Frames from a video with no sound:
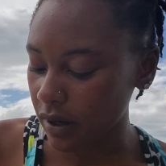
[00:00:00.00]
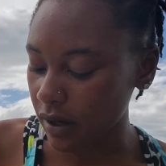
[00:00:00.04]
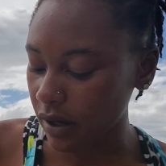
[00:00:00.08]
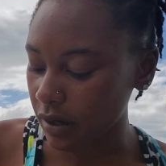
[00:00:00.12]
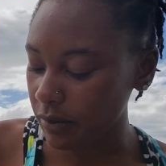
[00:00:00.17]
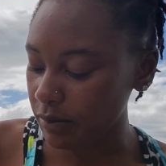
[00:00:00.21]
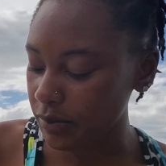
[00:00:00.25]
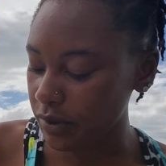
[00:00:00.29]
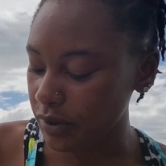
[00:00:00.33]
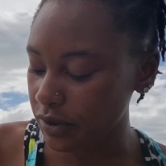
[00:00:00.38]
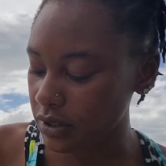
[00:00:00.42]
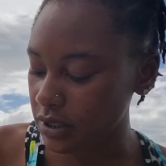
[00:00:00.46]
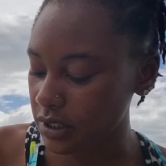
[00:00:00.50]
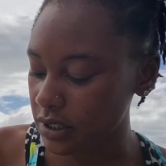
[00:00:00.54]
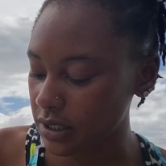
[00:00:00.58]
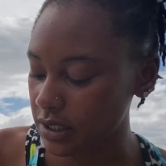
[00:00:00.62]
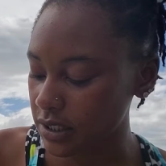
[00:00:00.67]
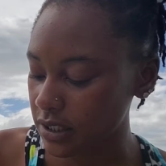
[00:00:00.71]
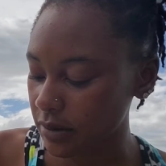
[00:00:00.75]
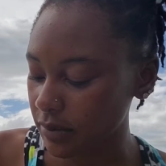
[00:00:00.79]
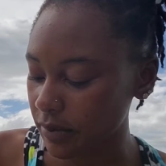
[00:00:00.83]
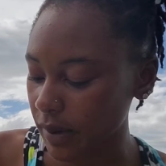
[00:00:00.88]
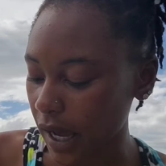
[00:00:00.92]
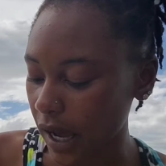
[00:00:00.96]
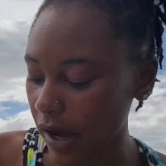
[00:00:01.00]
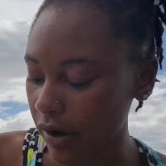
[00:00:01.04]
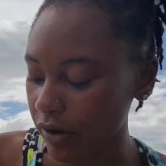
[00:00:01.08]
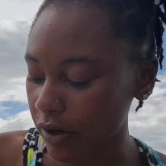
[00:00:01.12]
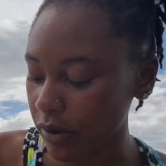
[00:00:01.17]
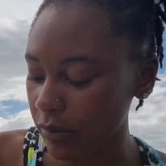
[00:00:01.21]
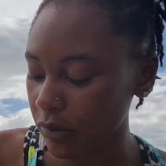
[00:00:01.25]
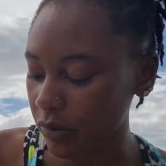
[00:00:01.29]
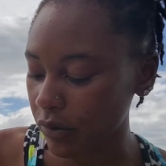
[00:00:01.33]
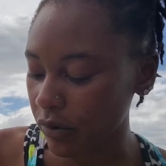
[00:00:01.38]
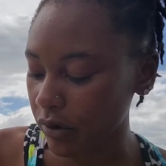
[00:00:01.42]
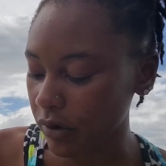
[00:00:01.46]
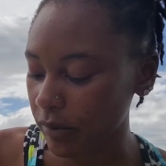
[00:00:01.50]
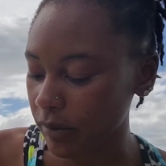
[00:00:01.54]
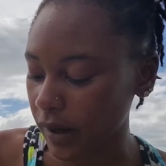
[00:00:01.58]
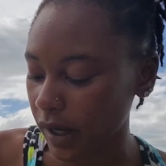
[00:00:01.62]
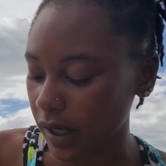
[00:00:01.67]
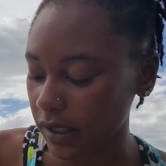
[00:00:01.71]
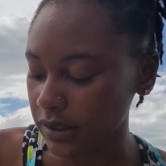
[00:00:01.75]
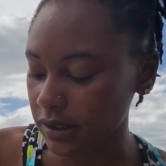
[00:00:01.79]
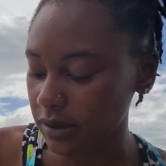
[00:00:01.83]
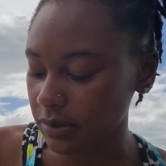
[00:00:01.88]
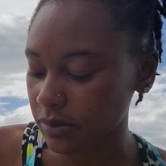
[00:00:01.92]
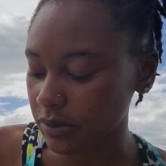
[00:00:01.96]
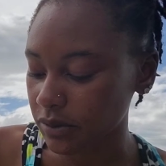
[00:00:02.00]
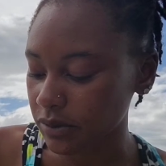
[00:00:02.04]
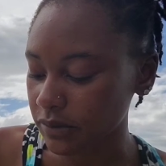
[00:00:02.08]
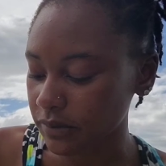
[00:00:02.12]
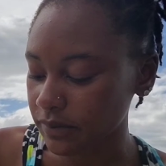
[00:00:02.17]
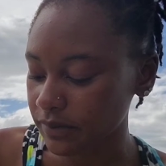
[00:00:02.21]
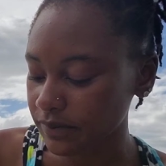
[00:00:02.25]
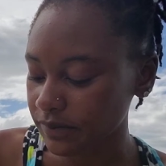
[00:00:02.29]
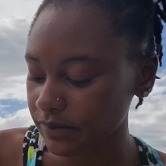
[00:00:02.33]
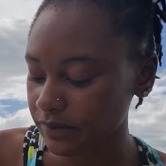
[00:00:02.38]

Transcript: abuses of power more possible.